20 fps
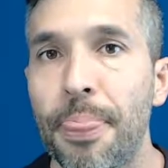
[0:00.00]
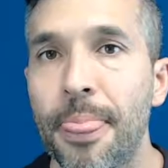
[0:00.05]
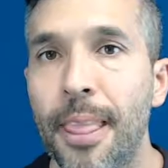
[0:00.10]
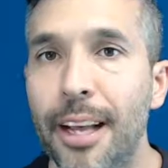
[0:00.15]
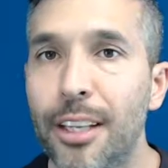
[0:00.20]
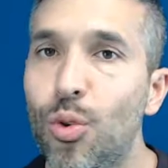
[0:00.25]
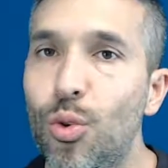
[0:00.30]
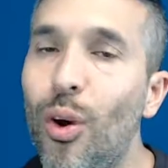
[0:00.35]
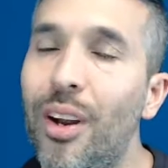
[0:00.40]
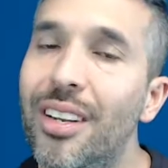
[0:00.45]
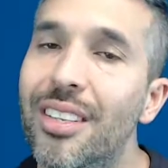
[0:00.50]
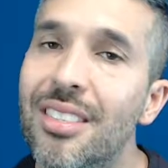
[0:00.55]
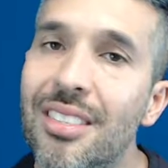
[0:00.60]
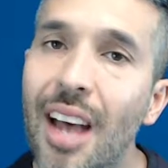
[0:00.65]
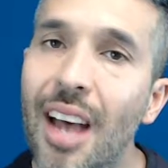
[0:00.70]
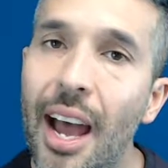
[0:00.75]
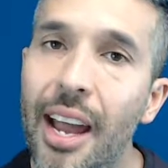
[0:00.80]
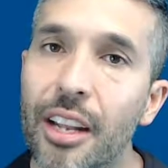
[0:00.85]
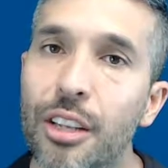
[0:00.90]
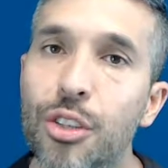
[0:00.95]
And so I
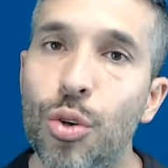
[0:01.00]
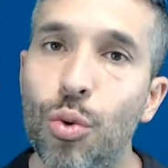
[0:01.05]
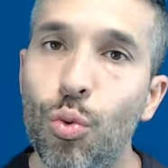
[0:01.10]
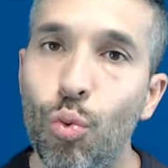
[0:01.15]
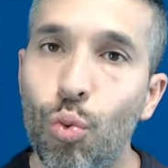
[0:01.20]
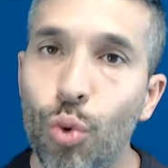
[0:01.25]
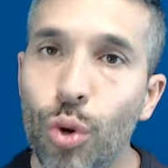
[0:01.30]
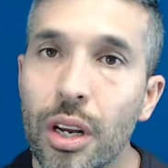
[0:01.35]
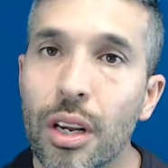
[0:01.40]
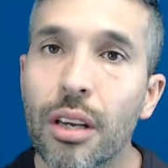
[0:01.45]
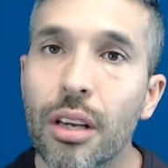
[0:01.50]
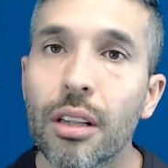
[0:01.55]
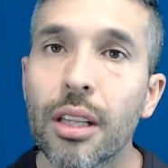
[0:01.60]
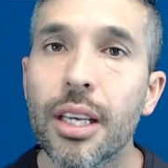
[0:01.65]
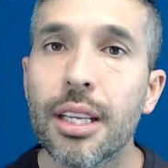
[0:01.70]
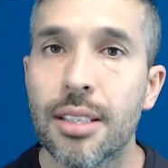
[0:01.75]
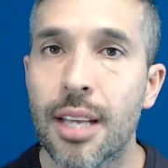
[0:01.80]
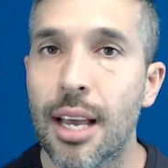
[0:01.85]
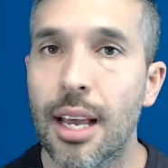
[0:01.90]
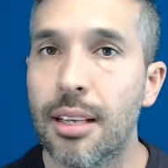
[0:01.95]
decided to
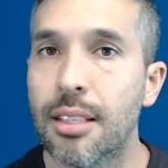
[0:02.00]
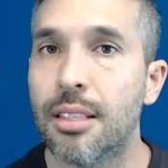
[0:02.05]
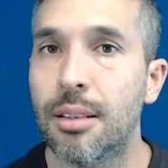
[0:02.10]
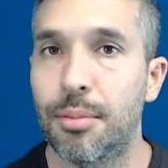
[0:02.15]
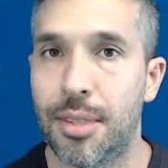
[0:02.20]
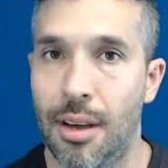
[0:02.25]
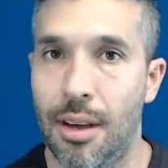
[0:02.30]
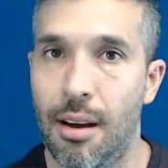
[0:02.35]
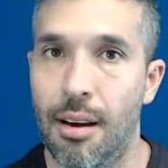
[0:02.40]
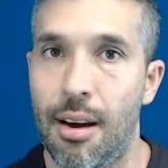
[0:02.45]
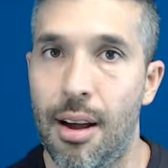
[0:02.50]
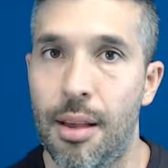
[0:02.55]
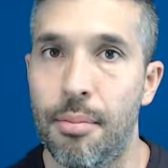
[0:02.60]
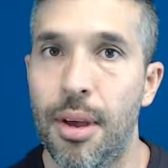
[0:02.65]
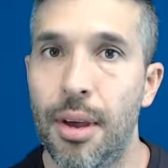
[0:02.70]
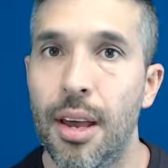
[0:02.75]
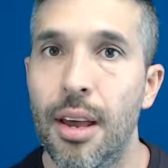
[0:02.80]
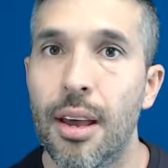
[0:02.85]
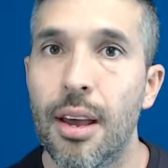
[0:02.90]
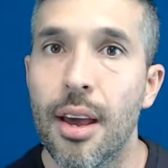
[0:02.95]
really take some time
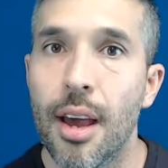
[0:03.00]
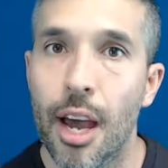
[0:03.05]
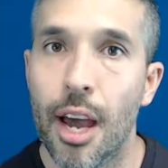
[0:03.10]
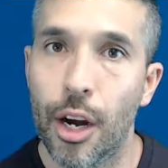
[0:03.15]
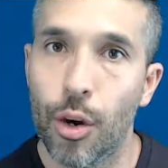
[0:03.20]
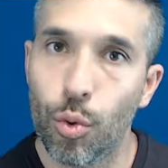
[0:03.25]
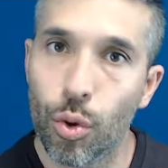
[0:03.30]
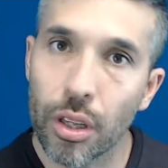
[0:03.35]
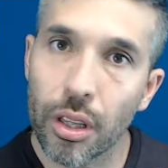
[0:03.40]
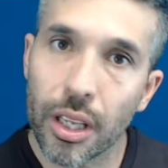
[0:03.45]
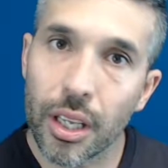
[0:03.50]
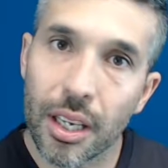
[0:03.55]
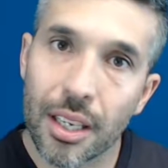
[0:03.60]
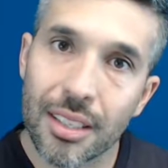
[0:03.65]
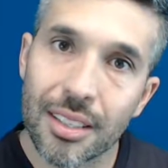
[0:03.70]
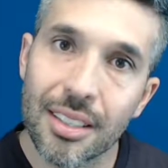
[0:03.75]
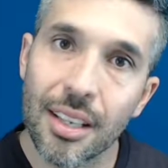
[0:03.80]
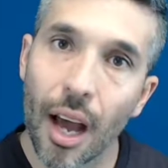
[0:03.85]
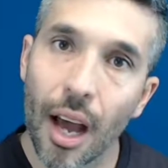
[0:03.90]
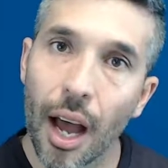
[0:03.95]
and really to
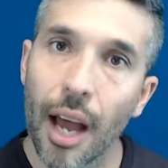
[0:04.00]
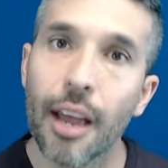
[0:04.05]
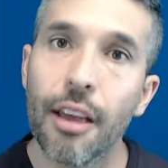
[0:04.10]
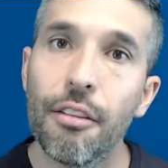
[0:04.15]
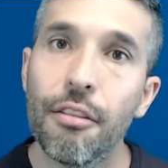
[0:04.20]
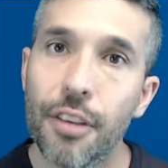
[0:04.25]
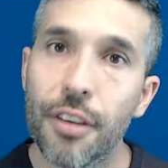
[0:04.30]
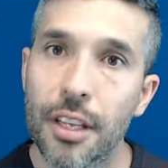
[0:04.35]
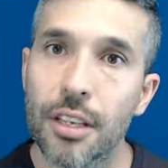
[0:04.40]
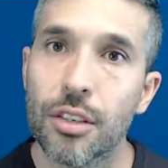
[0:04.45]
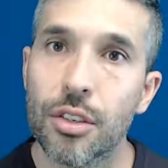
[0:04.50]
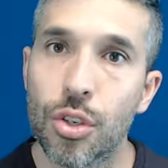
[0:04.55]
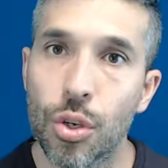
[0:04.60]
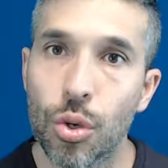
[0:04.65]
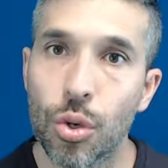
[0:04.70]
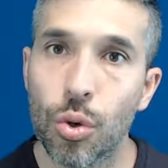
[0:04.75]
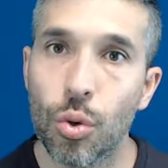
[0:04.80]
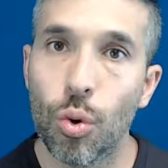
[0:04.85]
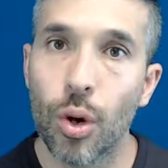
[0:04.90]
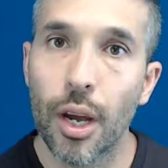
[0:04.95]
dive
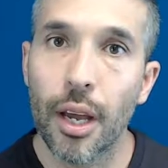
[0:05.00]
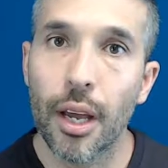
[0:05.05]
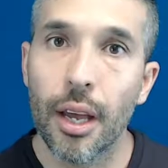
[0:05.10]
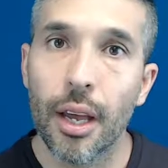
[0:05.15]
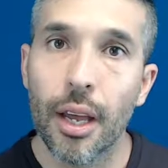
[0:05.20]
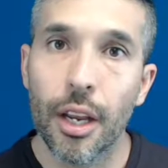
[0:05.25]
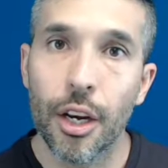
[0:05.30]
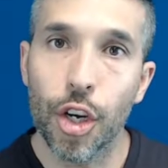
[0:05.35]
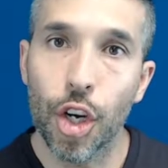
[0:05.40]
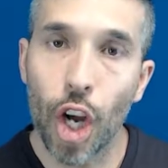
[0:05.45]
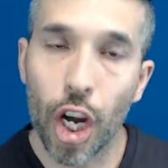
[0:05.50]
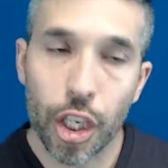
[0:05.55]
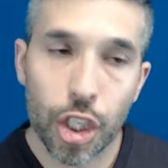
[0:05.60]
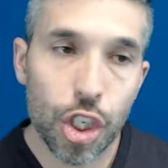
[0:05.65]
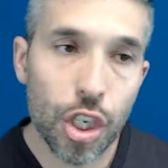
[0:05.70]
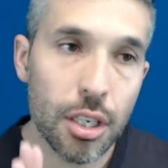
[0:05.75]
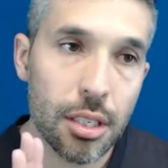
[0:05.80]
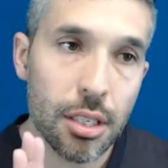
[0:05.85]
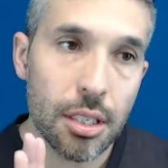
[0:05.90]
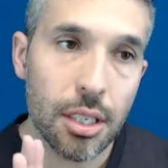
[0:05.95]
into not
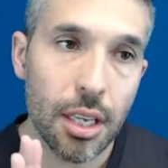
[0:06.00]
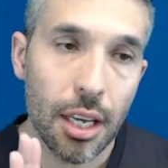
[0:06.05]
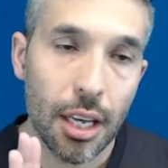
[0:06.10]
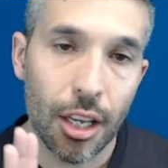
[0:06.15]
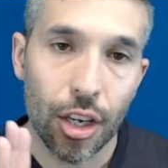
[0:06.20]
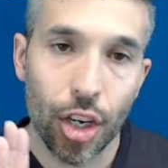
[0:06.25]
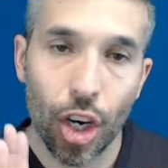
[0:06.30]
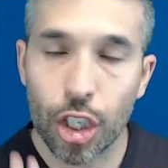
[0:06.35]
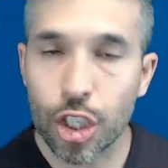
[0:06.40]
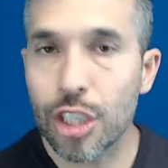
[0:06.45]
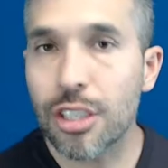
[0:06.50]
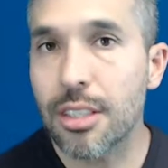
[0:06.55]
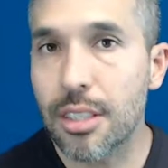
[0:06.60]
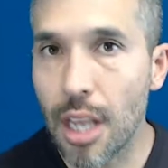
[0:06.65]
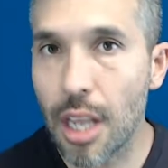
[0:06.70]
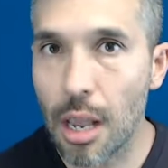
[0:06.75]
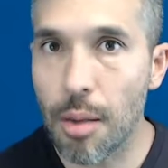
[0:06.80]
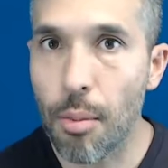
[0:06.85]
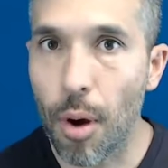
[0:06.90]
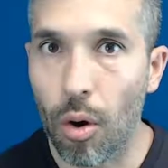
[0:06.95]
just
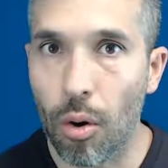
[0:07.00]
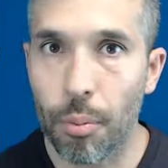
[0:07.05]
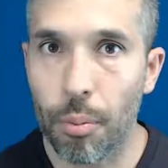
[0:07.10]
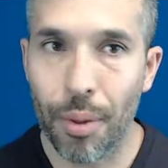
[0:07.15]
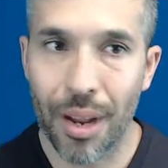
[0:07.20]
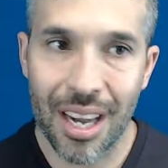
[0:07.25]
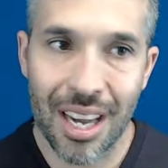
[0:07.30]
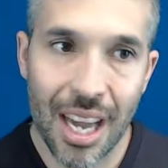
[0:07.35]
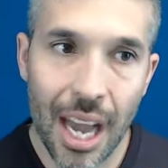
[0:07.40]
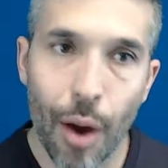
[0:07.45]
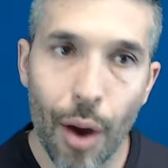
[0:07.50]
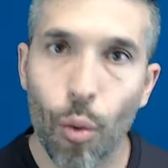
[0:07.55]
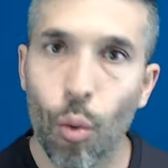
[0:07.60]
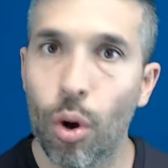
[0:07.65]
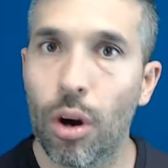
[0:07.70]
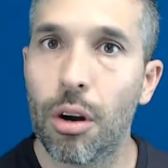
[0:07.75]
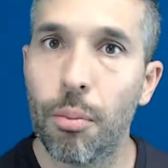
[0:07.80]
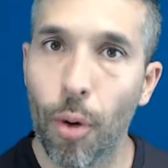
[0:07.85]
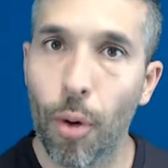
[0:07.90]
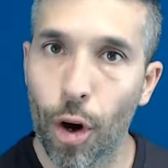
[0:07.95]
Ximo, but
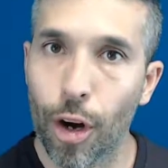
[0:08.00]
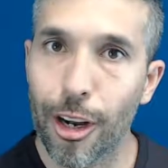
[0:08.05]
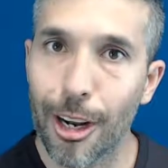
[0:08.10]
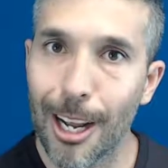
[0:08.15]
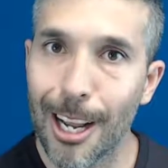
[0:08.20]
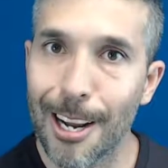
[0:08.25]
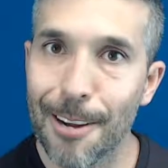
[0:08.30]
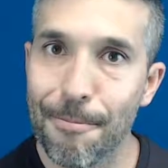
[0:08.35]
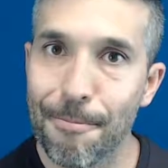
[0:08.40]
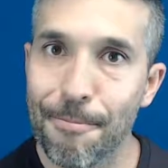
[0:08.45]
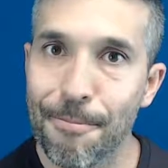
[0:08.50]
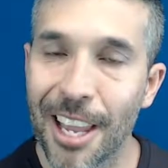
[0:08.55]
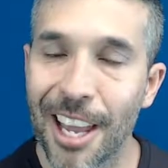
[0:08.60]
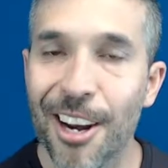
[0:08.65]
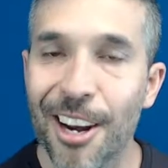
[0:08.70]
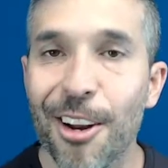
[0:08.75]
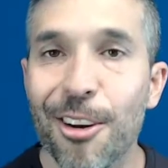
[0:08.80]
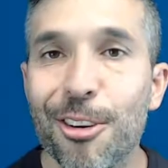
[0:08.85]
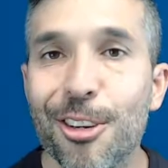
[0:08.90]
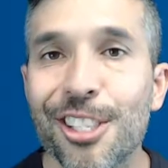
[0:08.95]
network marketing
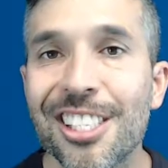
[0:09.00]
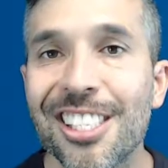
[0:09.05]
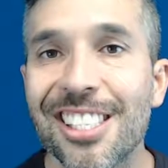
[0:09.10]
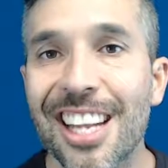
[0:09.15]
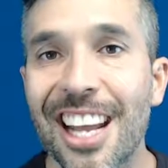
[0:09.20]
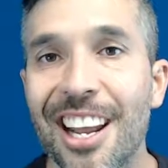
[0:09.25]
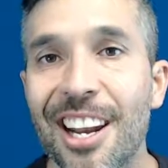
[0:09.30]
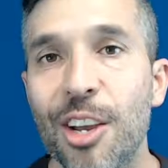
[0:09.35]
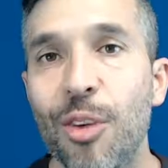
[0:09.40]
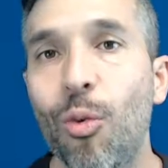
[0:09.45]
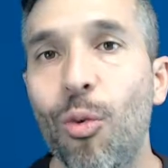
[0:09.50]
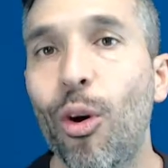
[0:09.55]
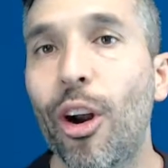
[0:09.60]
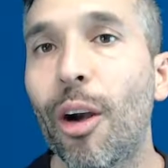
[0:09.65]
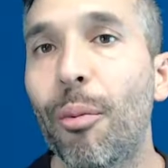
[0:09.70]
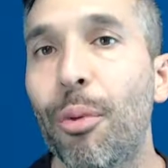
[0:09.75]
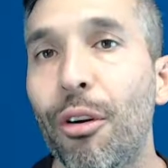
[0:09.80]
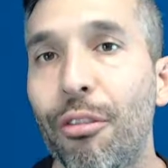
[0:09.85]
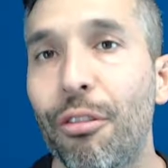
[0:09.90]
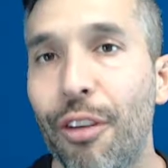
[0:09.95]
and understanding what our
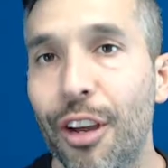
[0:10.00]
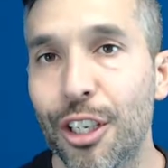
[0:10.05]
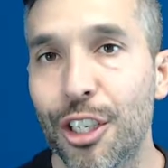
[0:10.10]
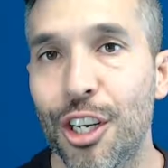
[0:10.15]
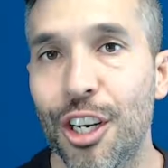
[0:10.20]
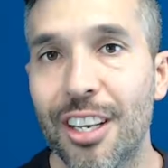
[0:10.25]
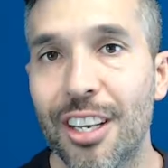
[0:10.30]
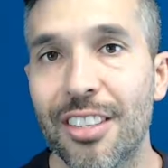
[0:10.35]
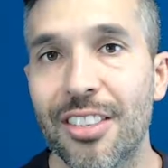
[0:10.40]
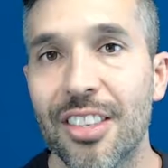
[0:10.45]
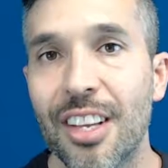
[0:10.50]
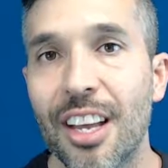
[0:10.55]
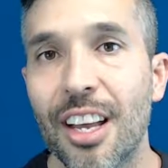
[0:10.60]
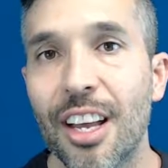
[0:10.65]
profession is,